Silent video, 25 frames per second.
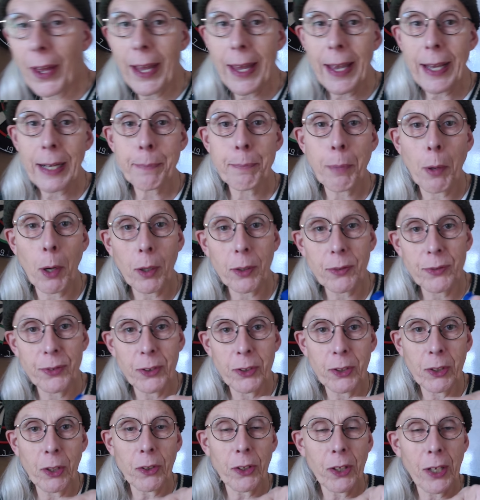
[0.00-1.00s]
the egg
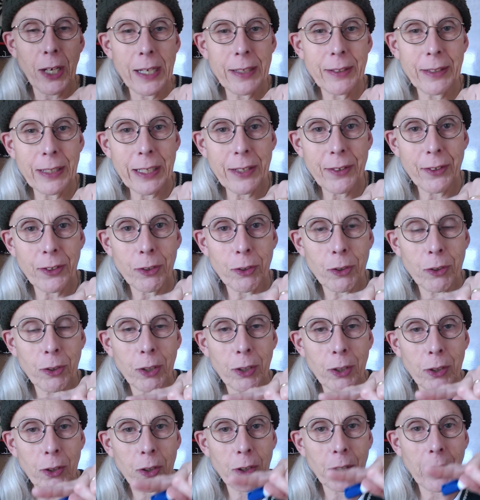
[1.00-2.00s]
box, you've got the idea that you
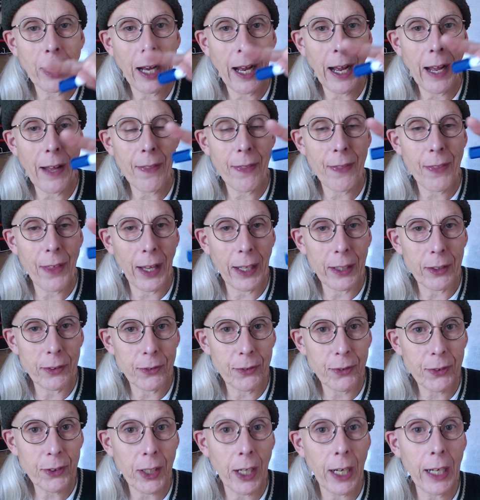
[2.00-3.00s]
can look at
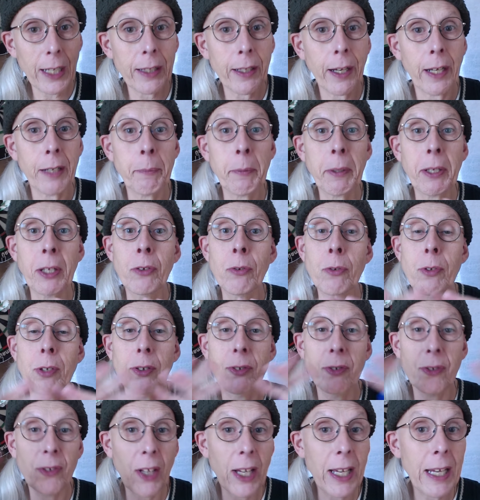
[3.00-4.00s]
that skyline. We can do
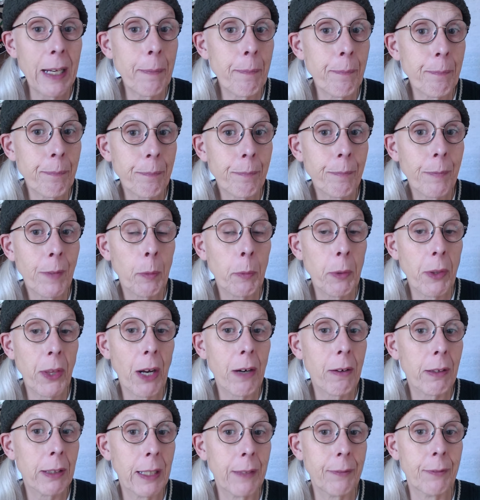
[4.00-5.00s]
the same with
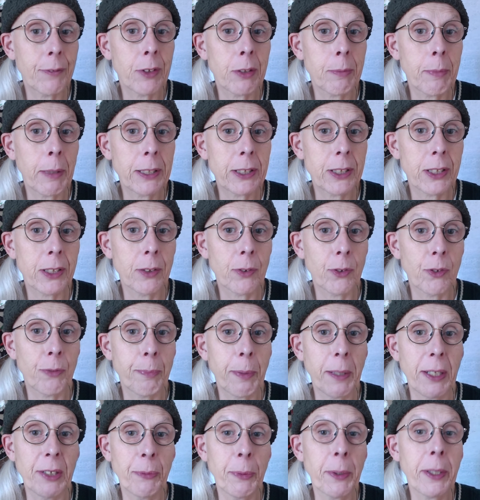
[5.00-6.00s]
our 11-dimensional
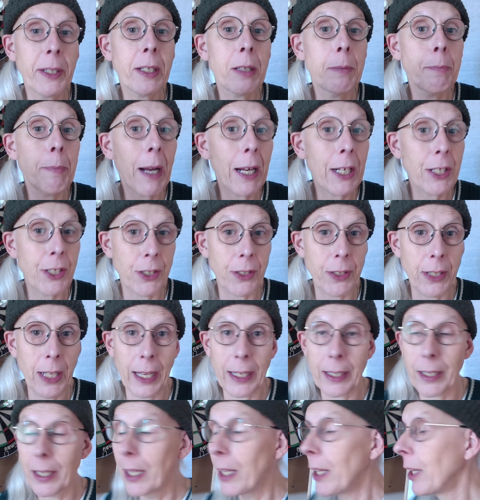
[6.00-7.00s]
space. We can imagine
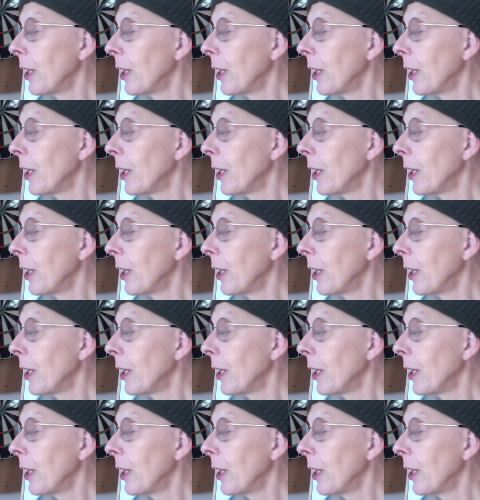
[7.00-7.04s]
that.